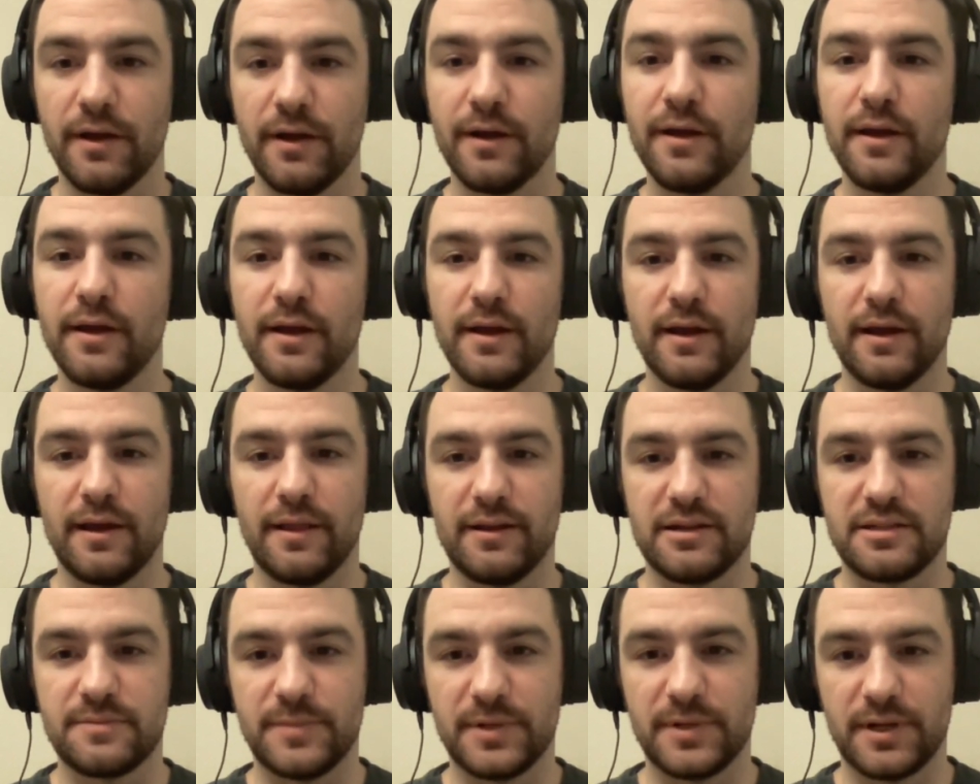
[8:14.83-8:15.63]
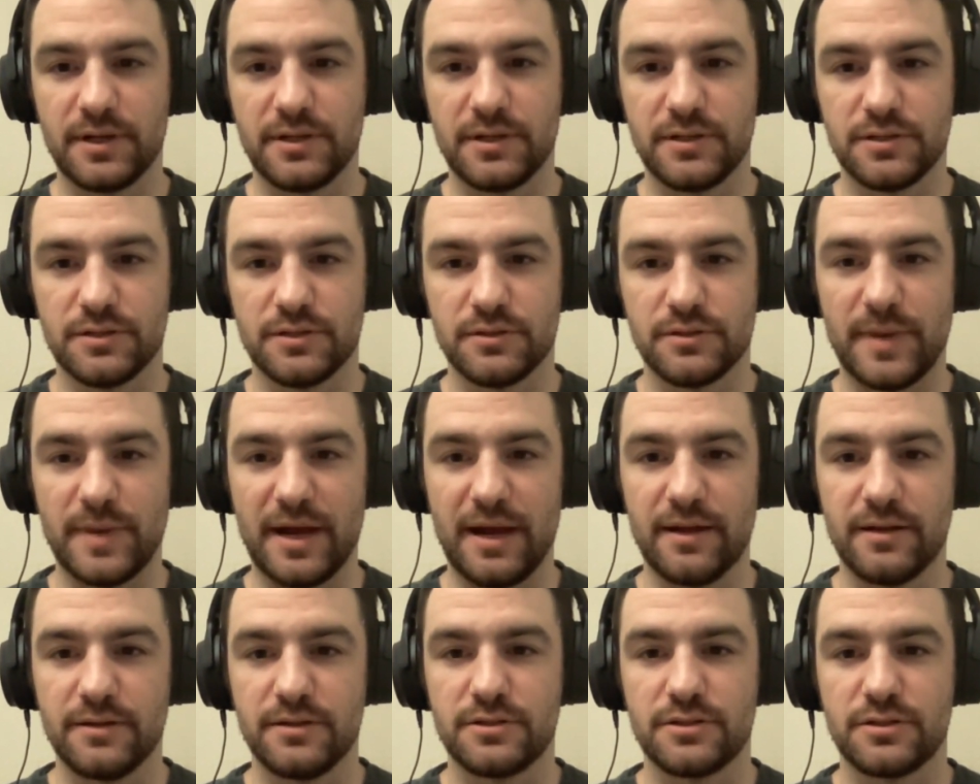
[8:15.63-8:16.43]
And that's because those
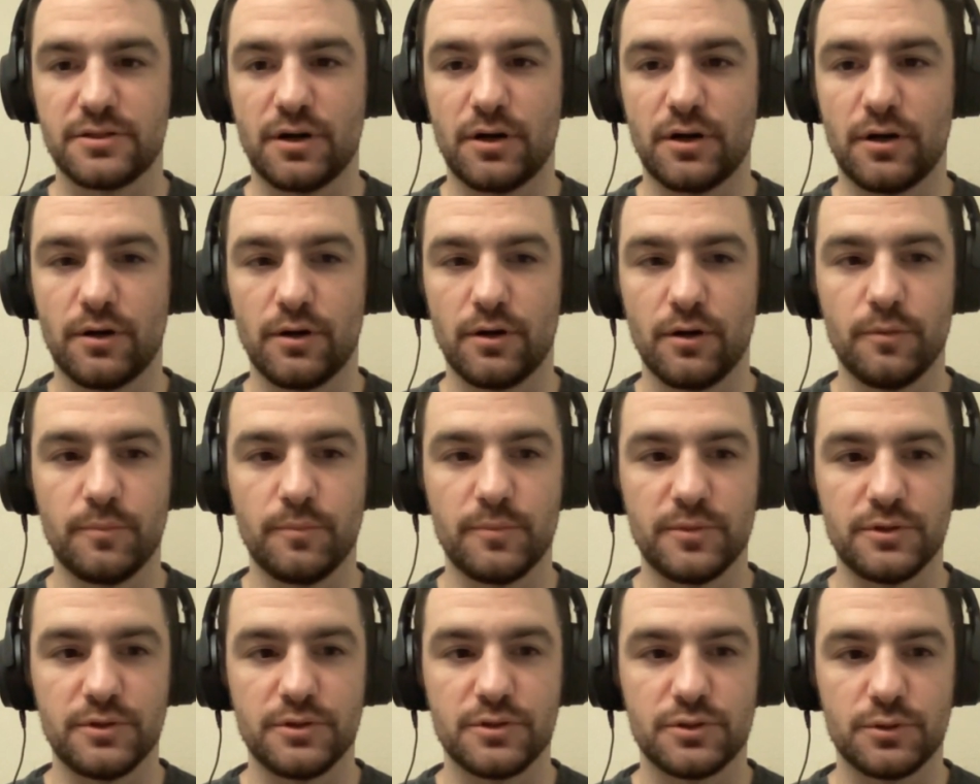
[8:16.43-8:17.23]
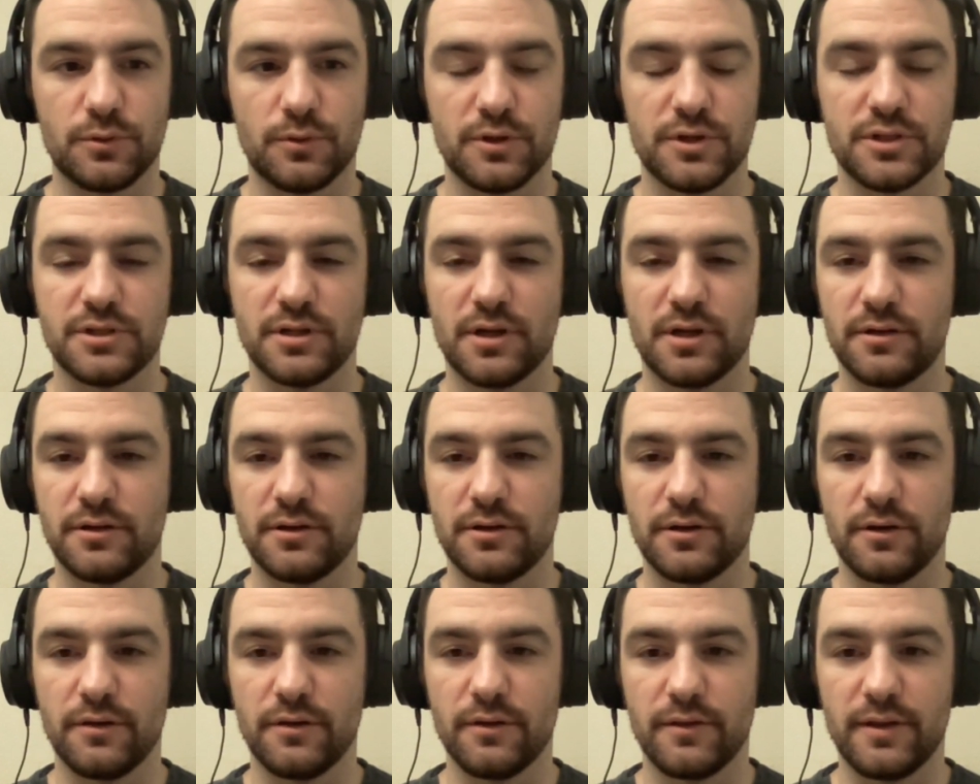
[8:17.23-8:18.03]
patents are open source
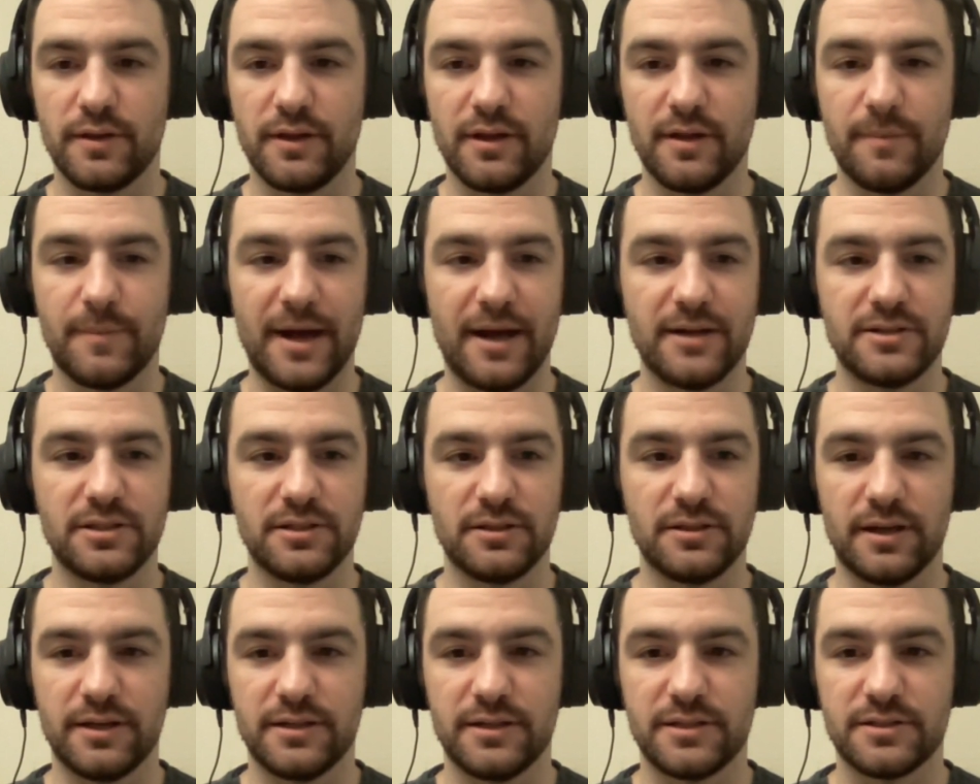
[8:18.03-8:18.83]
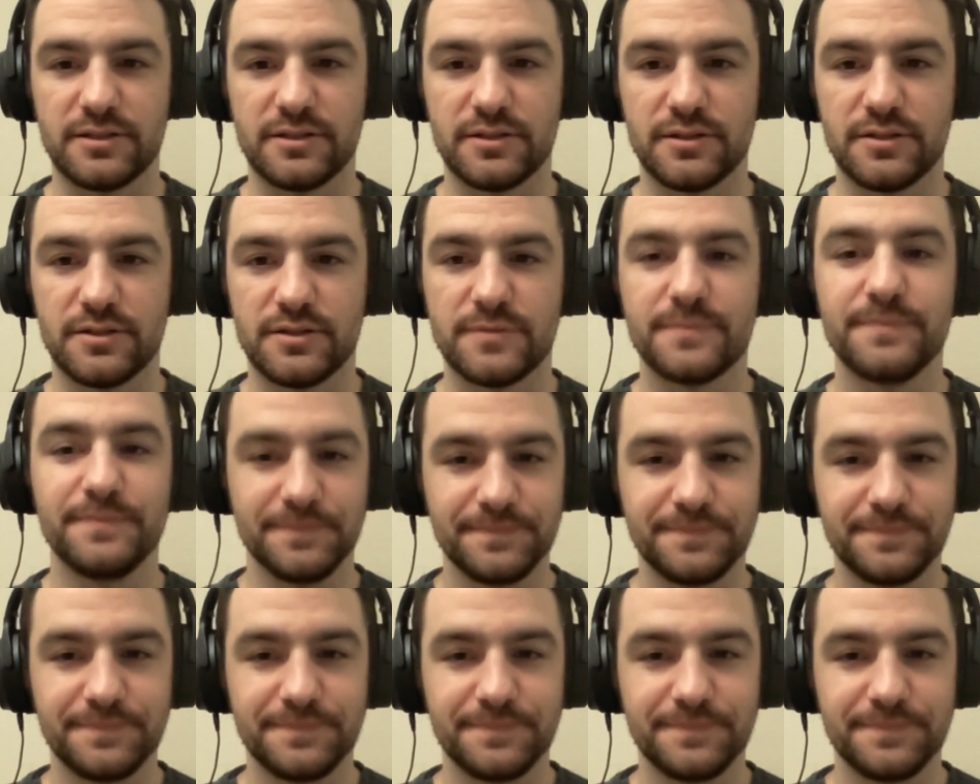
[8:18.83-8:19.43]
under the Apache license.